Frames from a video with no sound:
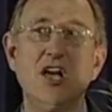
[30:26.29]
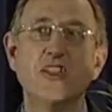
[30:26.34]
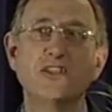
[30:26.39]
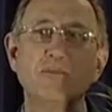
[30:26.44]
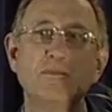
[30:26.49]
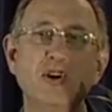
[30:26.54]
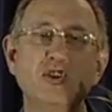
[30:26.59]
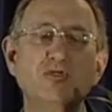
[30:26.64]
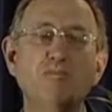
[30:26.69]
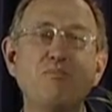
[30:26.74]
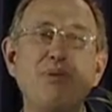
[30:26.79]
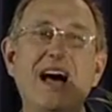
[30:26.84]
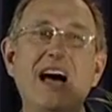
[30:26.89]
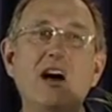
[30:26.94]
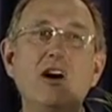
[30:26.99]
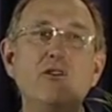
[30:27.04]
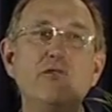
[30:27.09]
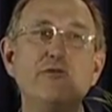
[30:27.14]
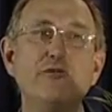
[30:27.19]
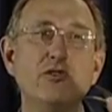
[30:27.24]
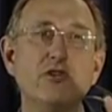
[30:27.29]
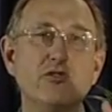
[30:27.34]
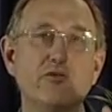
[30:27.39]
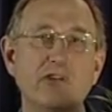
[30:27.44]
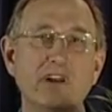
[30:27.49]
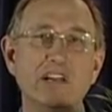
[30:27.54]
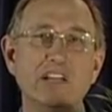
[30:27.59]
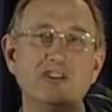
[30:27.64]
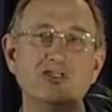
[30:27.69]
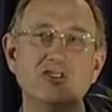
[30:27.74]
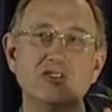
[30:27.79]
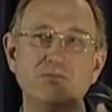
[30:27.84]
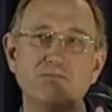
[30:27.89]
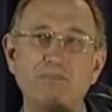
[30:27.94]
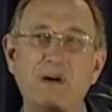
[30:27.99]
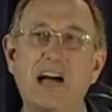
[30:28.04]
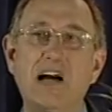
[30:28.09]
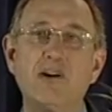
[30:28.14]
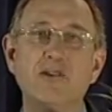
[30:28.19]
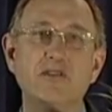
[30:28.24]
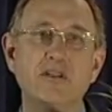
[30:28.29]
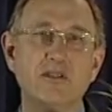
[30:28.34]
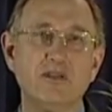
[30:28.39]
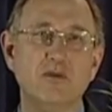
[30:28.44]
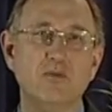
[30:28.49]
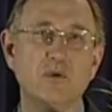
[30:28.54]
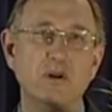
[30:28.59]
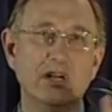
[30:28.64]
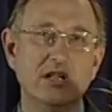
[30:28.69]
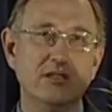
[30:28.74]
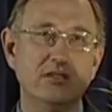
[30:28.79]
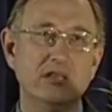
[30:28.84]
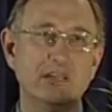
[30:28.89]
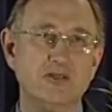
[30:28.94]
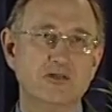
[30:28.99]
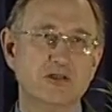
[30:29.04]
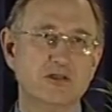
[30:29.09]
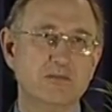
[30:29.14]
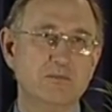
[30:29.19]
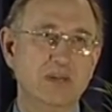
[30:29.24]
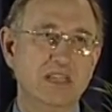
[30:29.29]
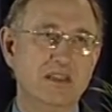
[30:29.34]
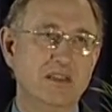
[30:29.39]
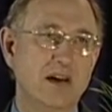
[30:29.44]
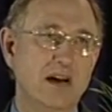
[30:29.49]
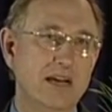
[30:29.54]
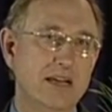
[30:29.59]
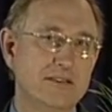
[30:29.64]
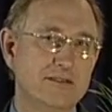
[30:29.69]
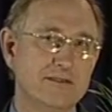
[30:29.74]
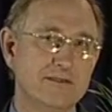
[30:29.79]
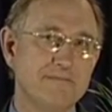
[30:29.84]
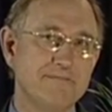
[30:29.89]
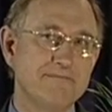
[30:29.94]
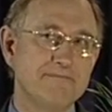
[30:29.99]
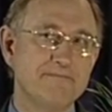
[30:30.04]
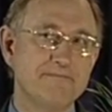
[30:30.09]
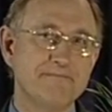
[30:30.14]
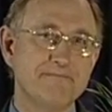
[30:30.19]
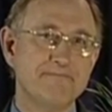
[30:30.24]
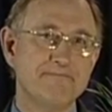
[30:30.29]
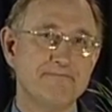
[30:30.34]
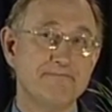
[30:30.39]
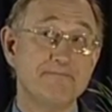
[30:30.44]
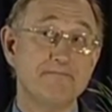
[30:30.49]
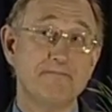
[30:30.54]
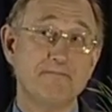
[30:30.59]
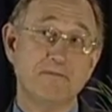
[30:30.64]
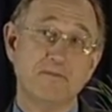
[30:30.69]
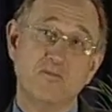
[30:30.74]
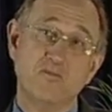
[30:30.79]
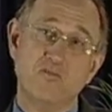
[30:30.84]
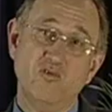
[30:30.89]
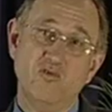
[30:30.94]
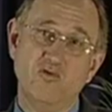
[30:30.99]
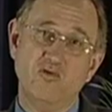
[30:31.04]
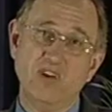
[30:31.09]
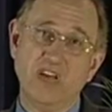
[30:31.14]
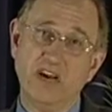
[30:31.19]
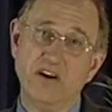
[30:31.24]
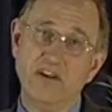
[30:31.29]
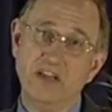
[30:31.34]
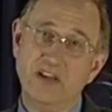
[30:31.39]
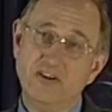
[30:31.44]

the most powerful religious power in the world, teaches Mithraism. Very